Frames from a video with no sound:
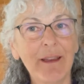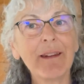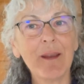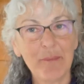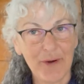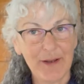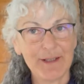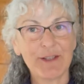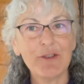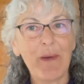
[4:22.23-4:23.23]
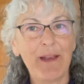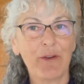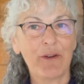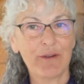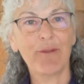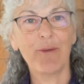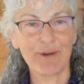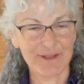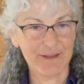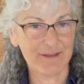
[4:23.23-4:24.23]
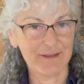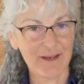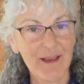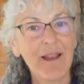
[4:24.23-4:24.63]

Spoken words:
and I brought it to my herd of horses.